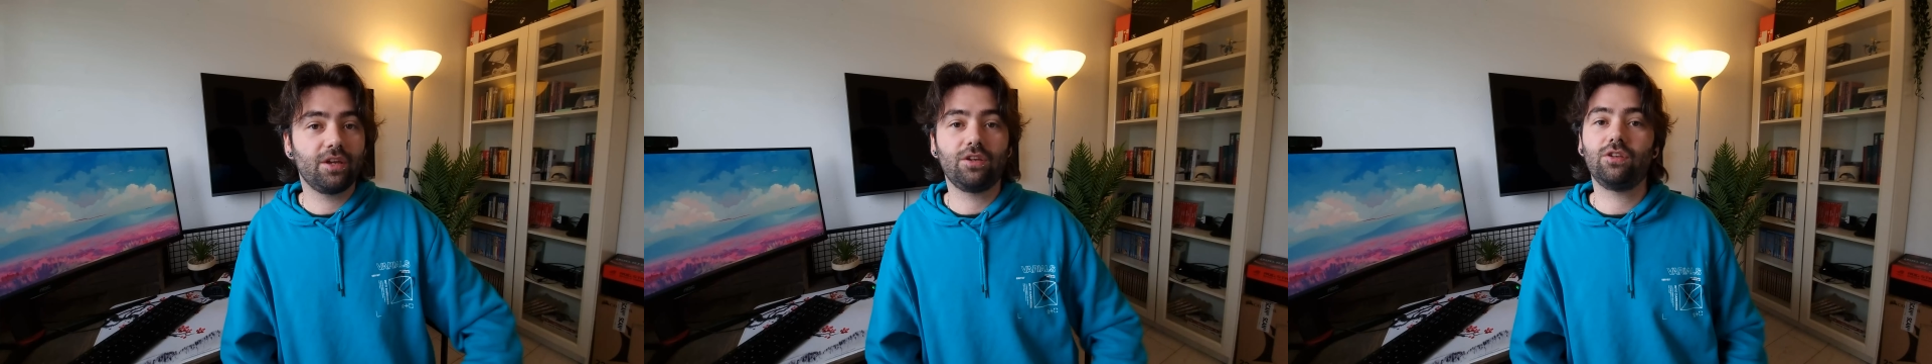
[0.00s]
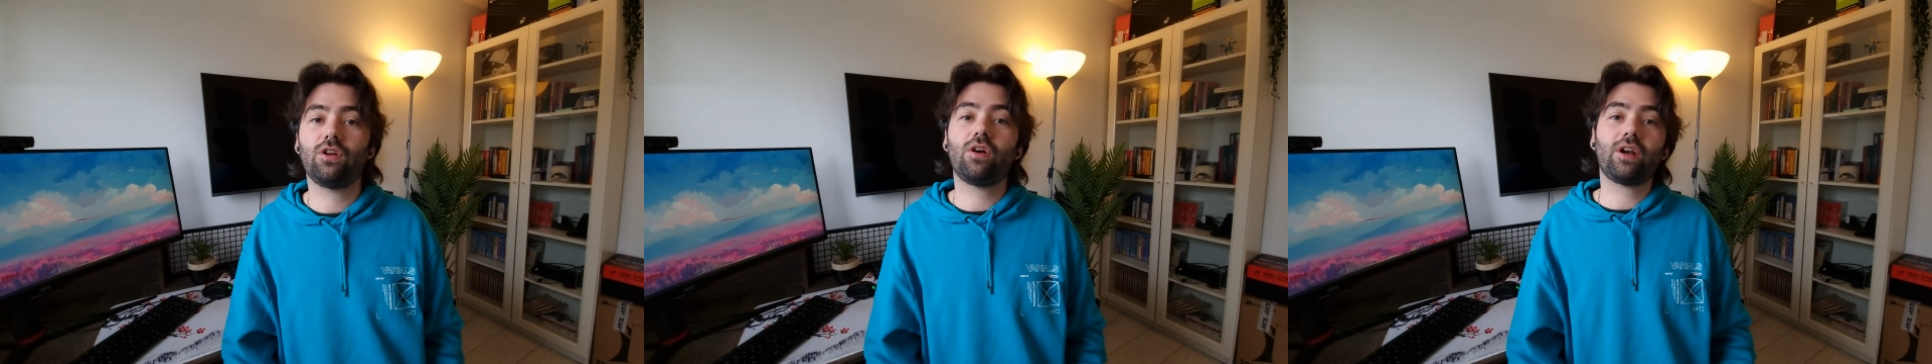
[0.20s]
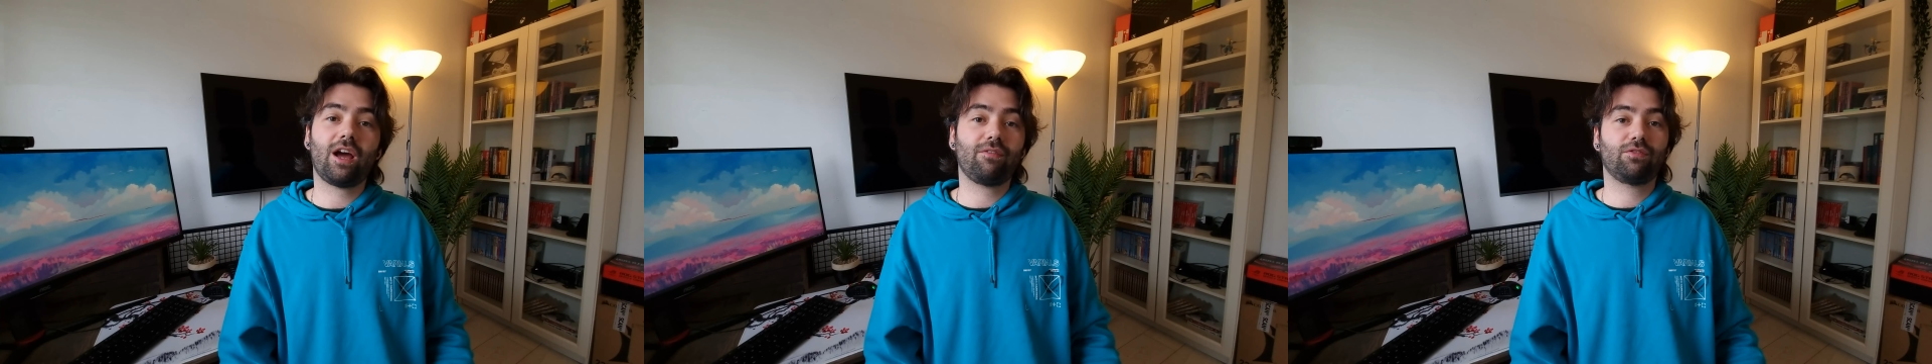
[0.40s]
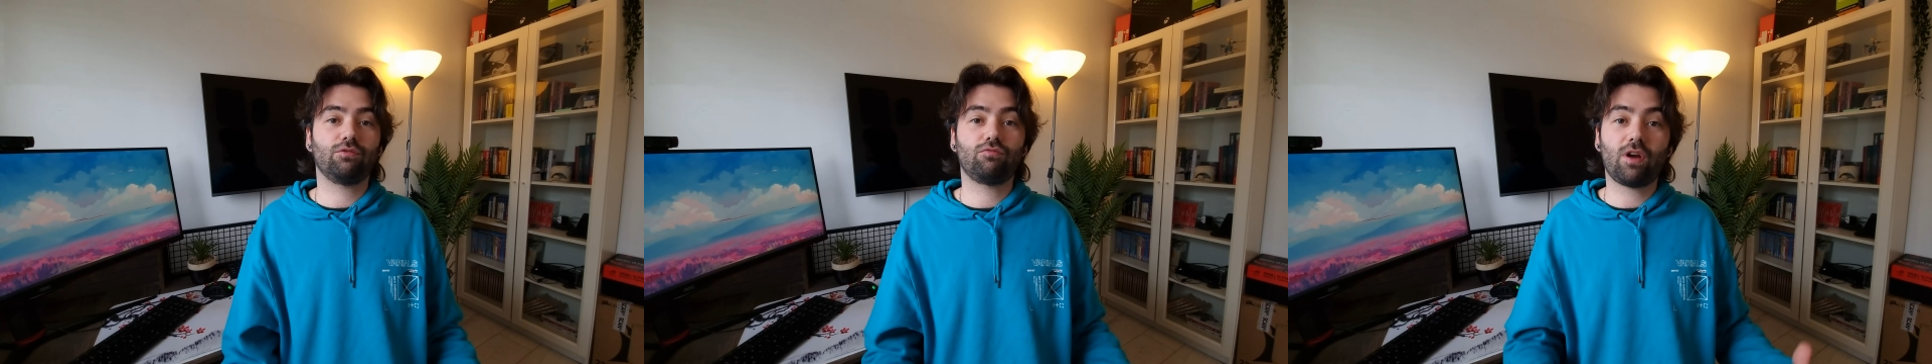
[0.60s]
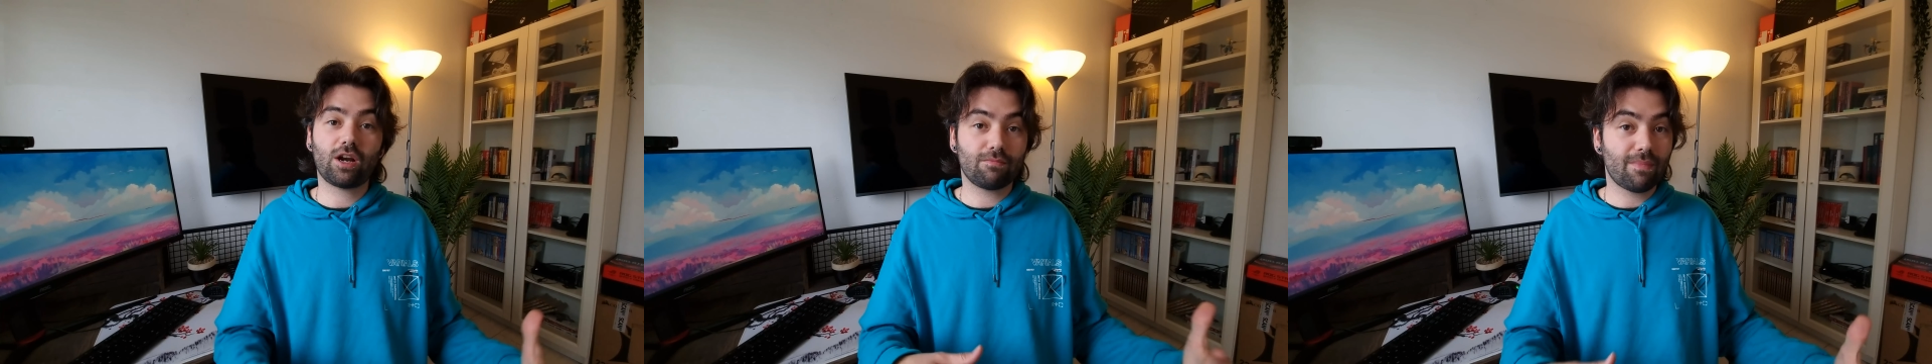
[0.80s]
You don't have to
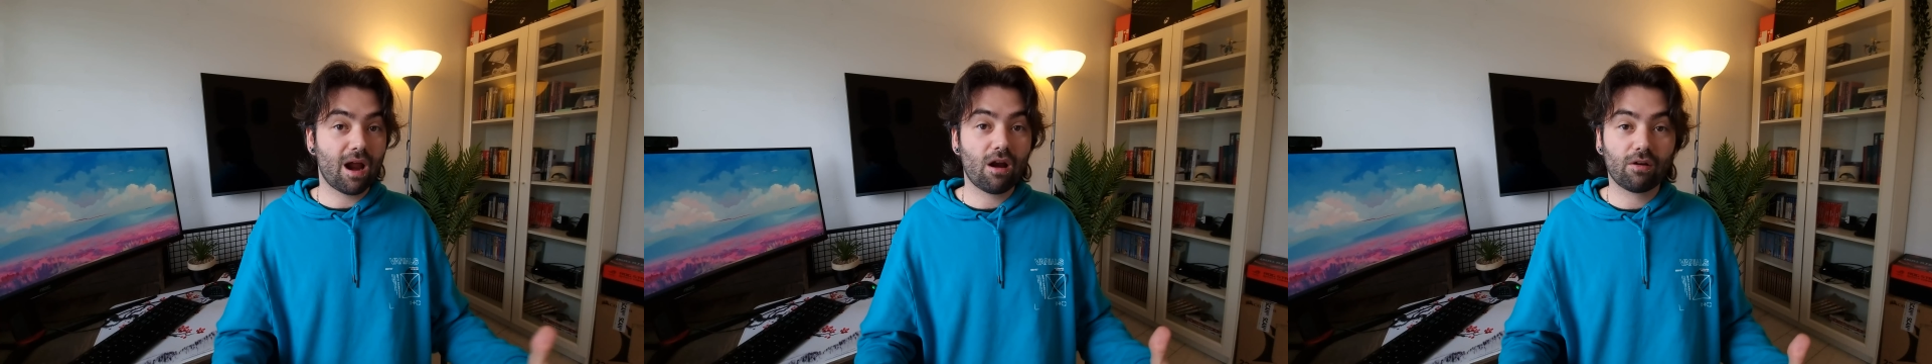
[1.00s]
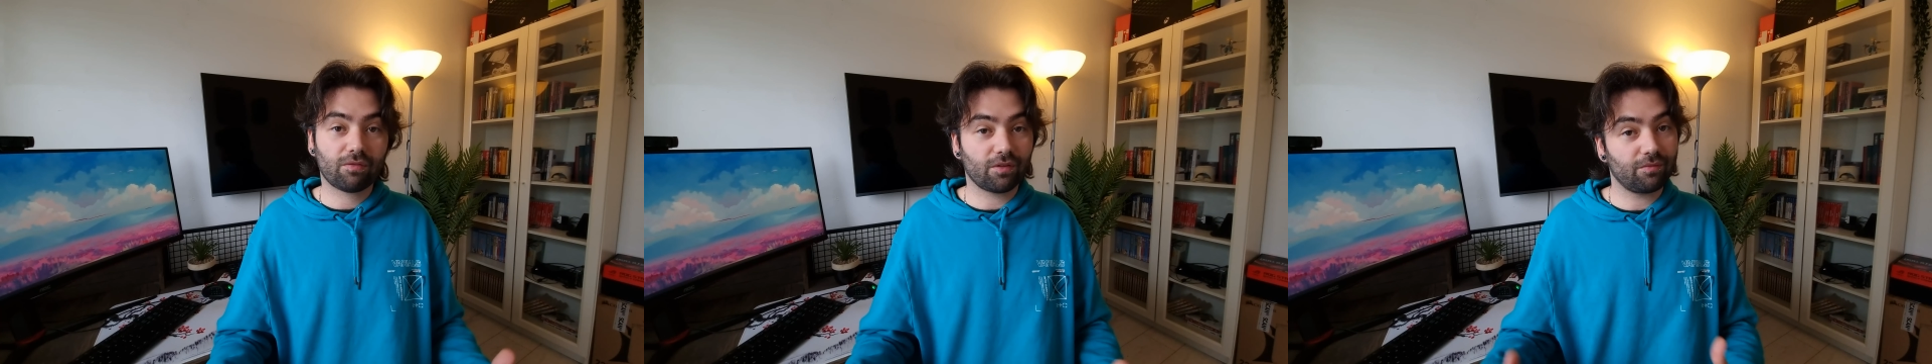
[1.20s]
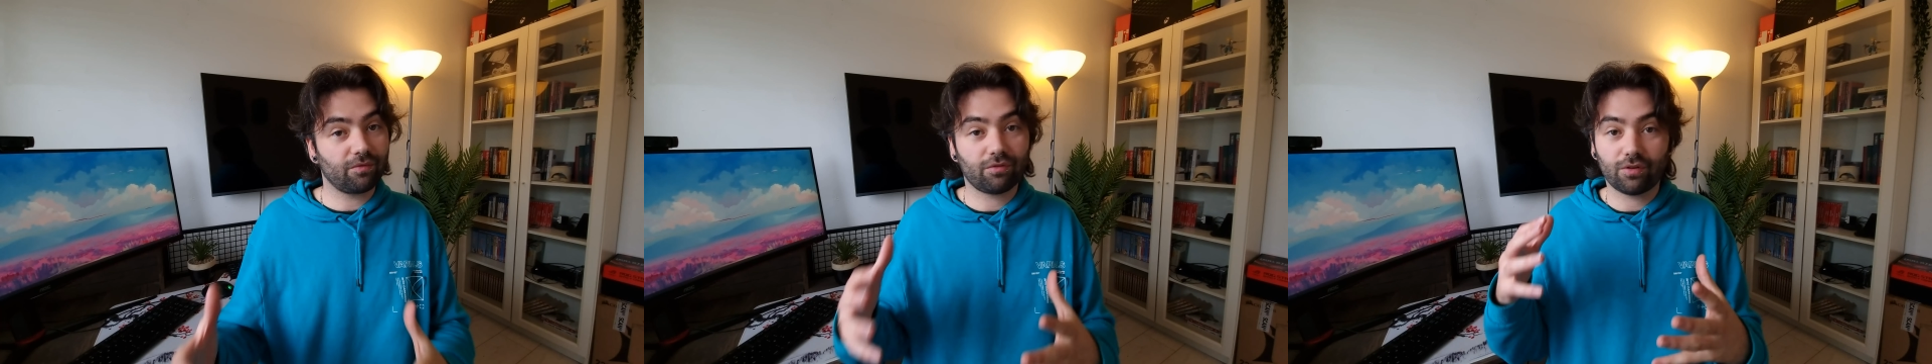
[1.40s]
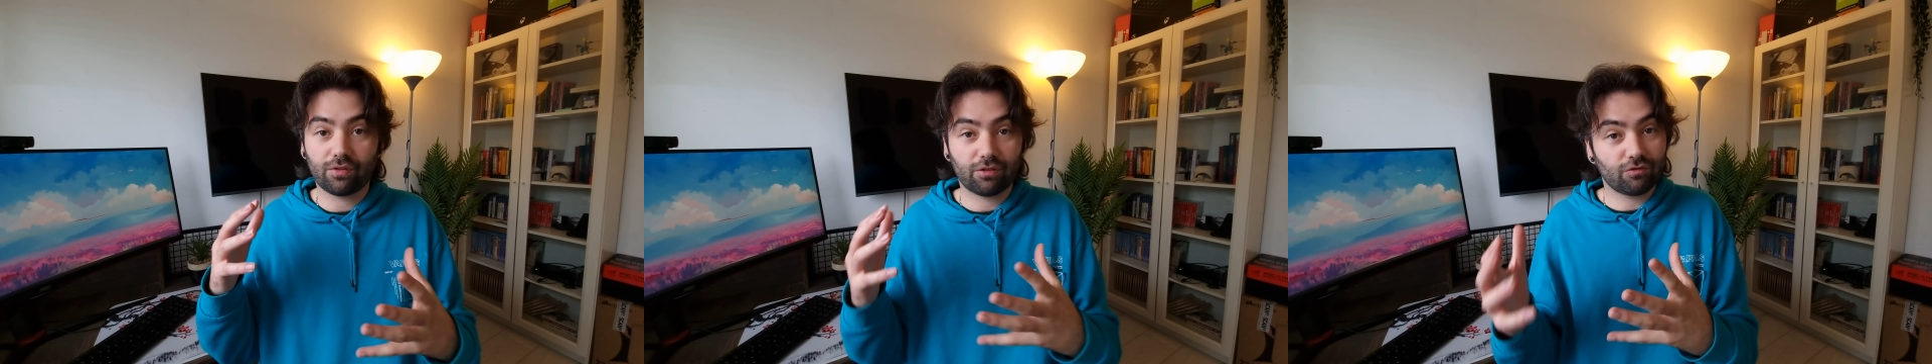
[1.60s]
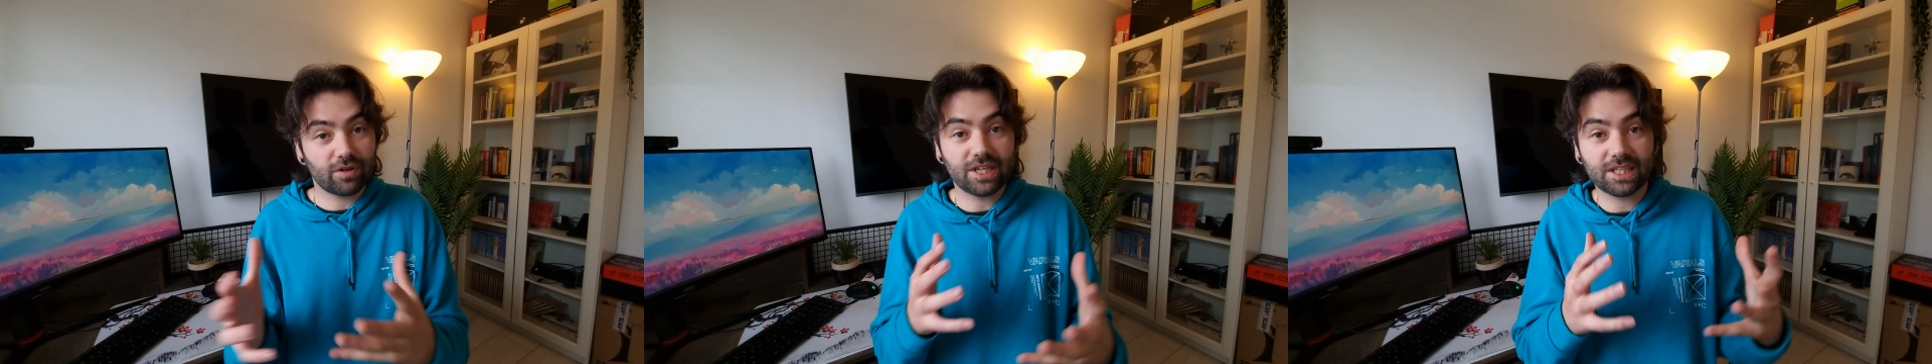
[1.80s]
run a marathon through
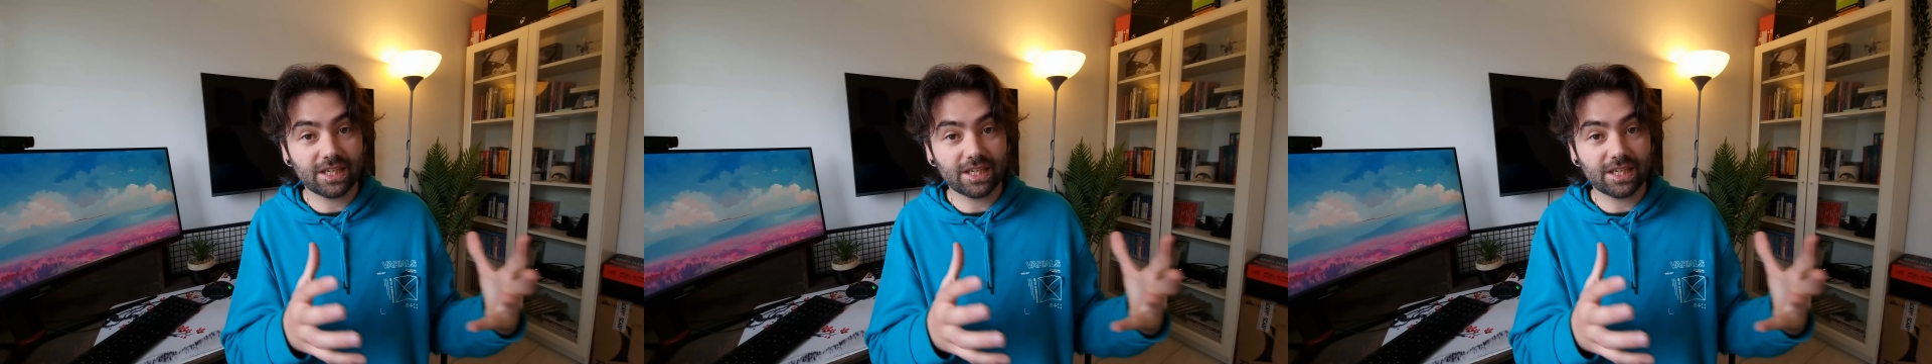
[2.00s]
3